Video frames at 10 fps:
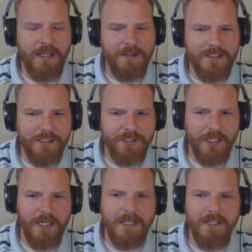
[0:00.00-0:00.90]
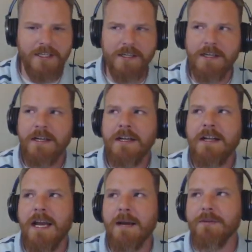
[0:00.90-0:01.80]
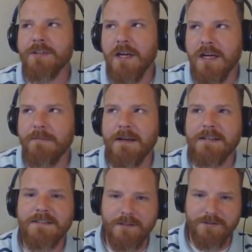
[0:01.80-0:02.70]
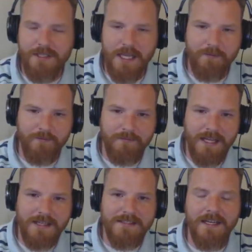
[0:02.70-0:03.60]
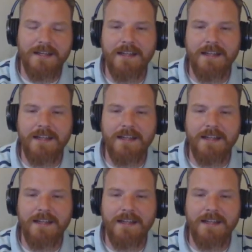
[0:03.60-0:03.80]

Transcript: Kelsey and Jared in there able to talk about Cassandra's game from that side of